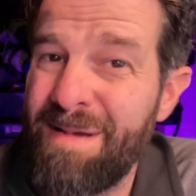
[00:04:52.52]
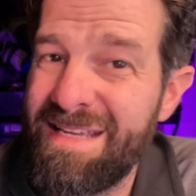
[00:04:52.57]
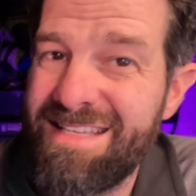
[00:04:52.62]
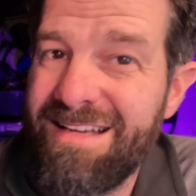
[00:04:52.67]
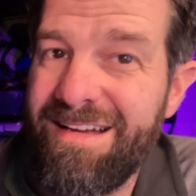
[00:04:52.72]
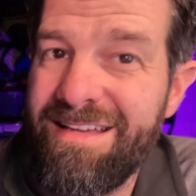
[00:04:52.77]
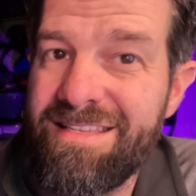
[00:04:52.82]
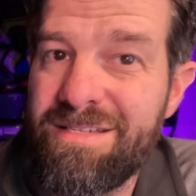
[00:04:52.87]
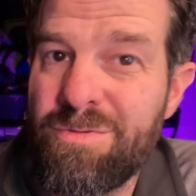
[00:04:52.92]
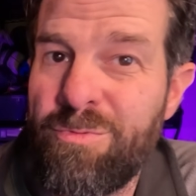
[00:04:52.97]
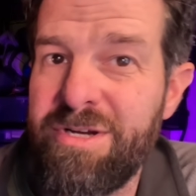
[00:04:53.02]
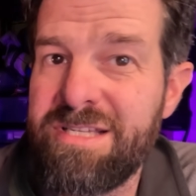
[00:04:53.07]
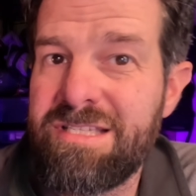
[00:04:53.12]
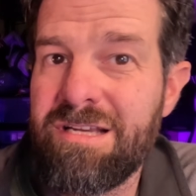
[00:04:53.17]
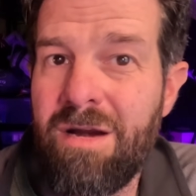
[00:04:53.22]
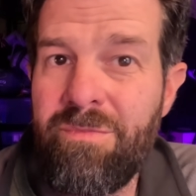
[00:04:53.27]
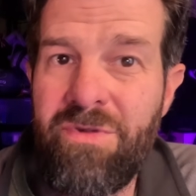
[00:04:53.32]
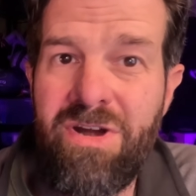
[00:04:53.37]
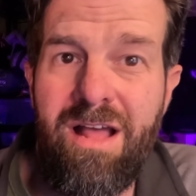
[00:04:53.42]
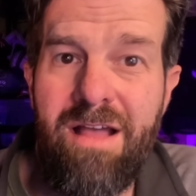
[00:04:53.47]
basically the Swiss
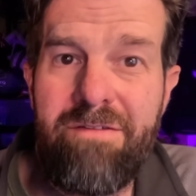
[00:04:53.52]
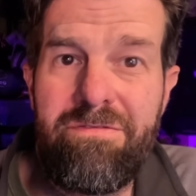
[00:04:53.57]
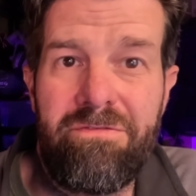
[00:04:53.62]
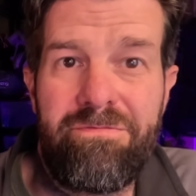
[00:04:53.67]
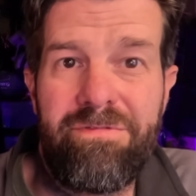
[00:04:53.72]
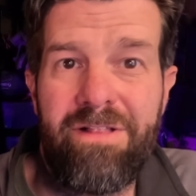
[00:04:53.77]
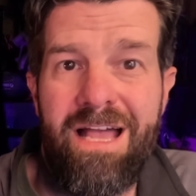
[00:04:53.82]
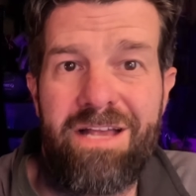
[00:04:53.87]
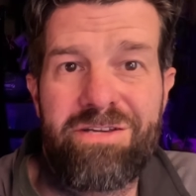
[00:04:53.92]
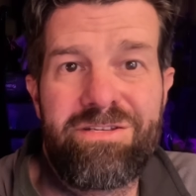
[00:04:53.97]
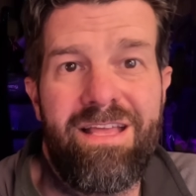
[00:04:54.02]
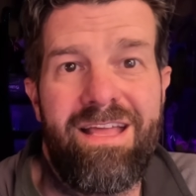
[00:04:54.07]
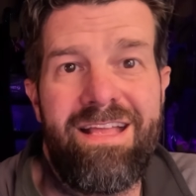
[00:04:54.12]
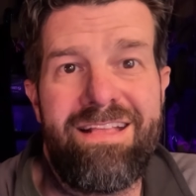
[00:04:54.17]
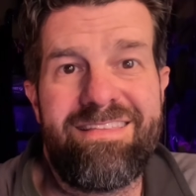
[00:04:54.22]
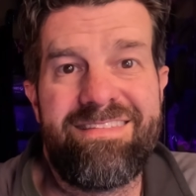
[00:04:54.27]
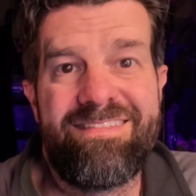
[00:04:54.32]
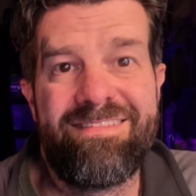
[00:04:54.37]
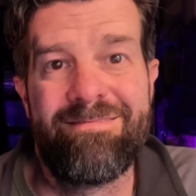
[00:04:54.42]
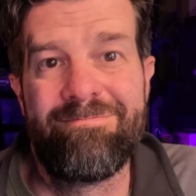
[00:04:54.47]
Army knife of
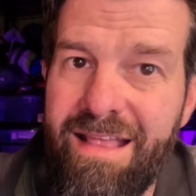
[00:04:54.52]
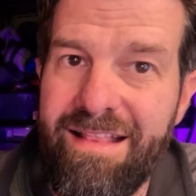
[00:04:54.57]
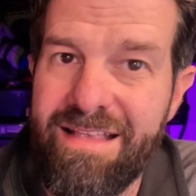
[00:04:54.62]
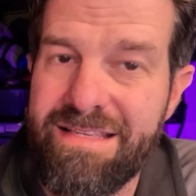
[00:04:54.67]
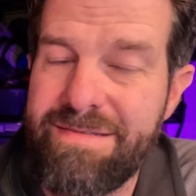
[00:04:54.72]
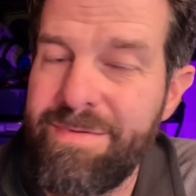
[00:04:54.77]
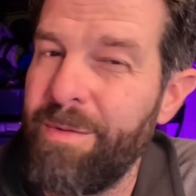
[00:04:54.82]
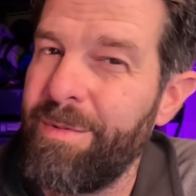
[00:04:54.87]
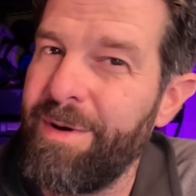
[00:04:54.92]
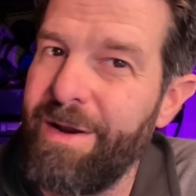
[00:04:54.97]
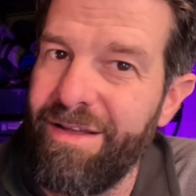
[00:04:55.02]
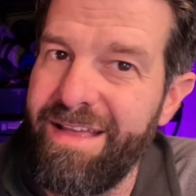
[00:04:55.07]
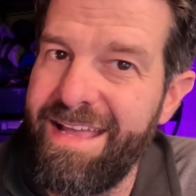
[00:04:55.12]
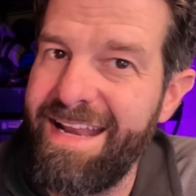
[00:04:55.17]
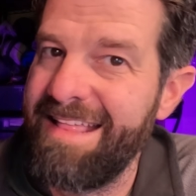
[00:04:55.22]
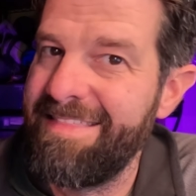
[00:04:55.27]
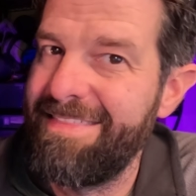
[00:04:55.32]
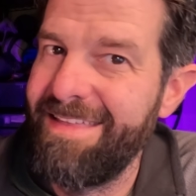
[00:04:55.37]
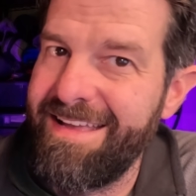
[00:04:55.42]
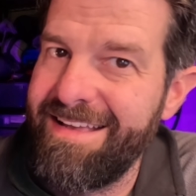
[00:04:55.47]
flashlights. And let's be real,
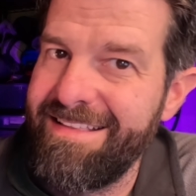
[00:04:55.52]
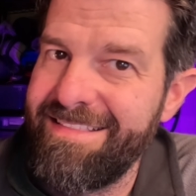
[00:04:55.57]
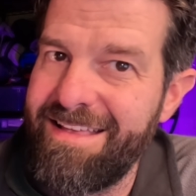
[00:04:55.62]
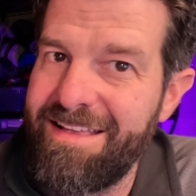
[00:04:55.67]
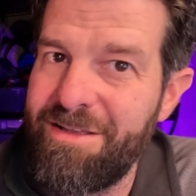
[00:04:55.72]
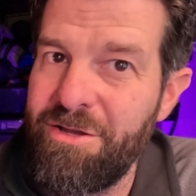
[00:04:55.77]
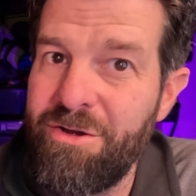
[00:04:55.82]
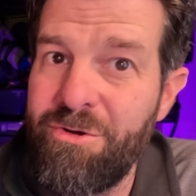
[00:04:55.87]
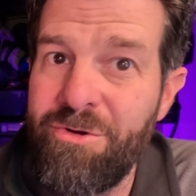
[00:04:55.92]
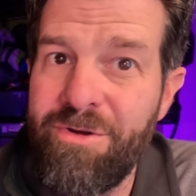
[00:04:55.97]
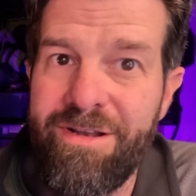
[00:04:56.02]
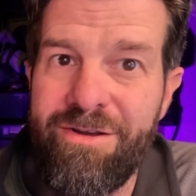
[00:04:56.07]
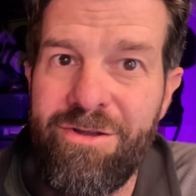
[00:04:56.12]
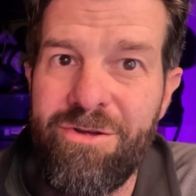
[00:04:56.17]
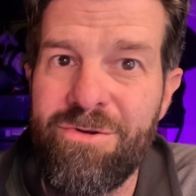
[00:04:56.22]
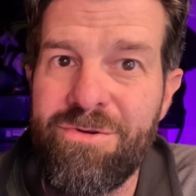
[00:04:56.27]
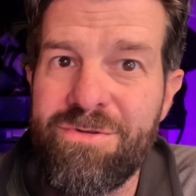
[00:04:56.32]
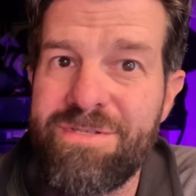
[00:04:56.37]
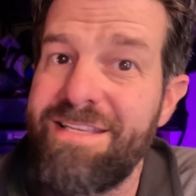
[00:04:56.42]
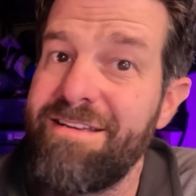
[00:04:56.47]
anything that you can
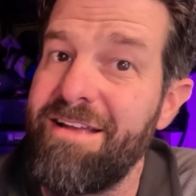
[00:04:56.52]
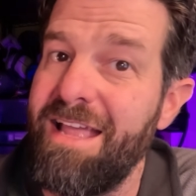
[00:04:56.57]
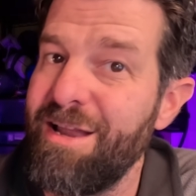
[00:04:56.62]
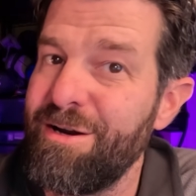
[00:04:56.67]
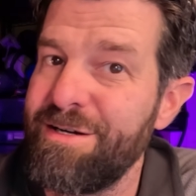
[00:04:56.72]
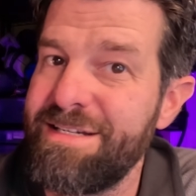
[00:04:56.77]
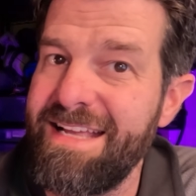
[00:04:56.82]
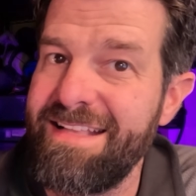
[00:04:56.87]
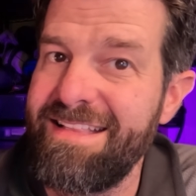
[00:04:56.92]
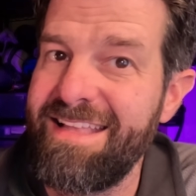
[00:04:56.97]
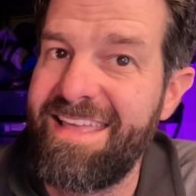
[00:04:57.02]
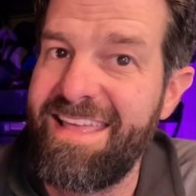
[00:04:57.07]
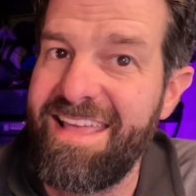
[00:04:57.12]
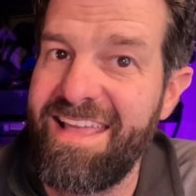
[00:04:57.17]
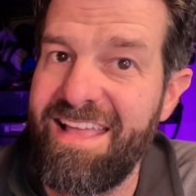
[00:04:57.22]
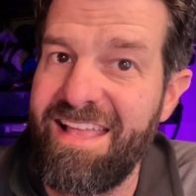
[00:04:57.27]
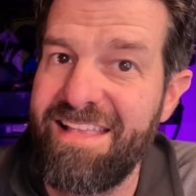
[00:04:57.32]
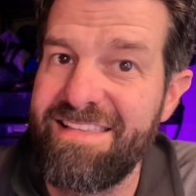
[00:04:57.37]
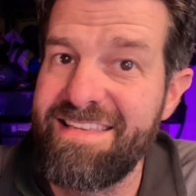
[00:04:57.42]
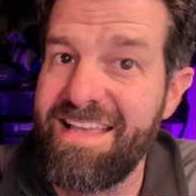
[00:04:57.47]
use to entertain the
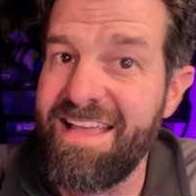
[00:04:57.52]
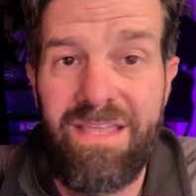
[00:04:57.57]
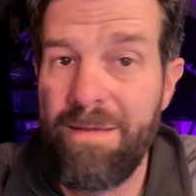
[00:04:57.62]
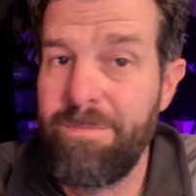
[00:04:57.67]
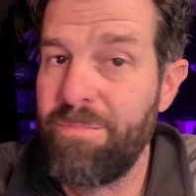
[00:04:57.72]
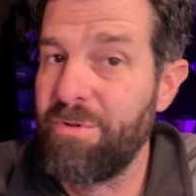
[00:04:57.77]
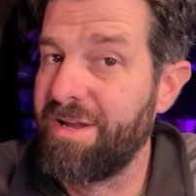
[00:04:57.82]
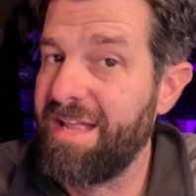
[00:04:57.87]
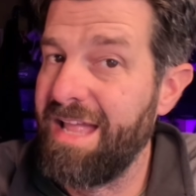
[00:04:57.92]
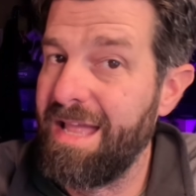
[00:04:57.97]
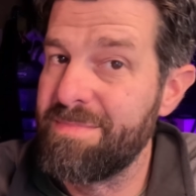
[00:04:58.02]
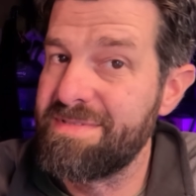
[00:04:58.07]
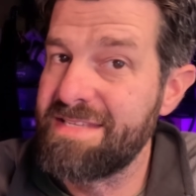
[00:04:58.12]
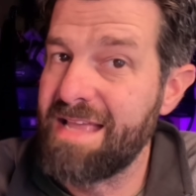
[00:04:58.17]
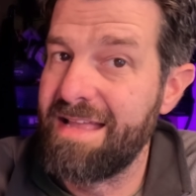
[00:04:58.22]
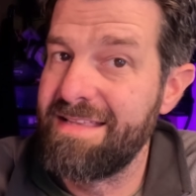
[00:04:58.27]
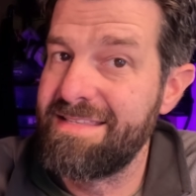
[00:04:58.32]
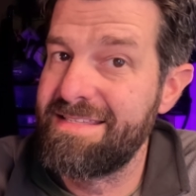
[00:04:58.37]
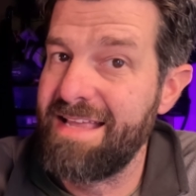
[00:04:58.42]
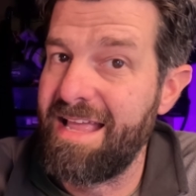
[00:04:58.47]
kids, keep your
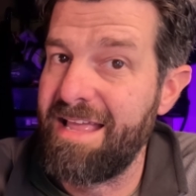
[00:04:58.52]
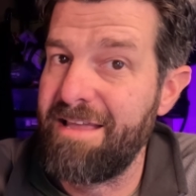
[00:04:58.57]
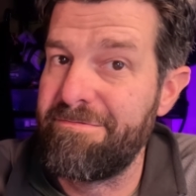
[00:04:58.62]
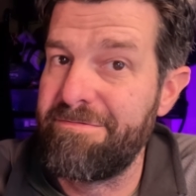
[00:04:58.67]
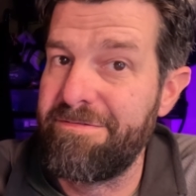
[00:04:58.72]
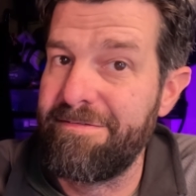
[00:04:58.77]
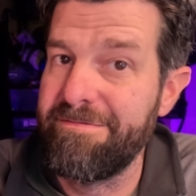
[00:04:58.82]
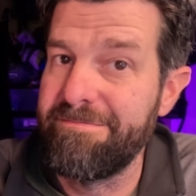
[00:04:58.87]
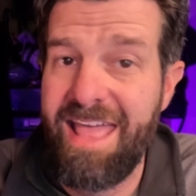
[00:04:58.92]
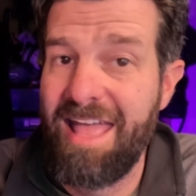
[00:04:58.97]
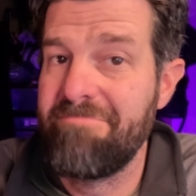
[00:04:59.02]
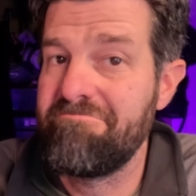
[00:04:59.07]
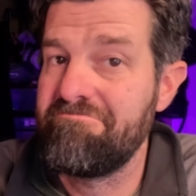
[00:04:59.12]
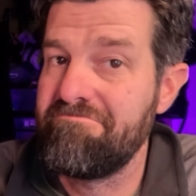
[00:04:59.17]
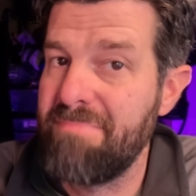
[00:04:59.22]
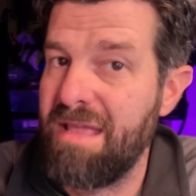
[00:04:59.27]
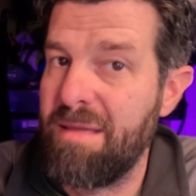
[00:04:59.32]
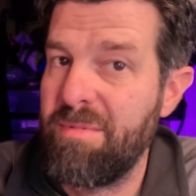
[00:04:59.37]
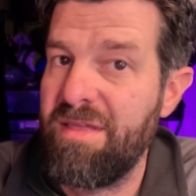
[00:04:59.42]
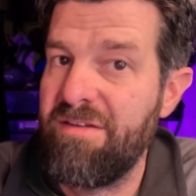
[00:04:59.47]
campsite safe, and
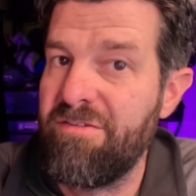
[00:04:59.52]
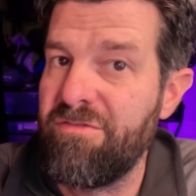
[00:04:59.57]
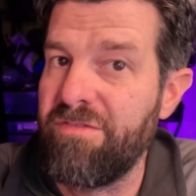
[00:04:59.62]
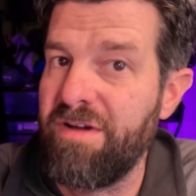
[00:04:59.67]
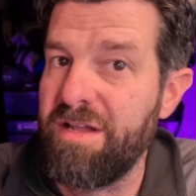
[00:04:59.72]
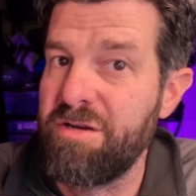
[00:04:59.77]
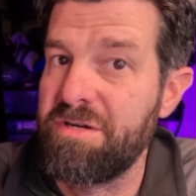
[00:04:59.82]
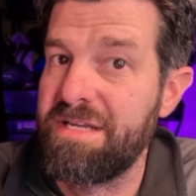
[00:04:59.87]
maybe even find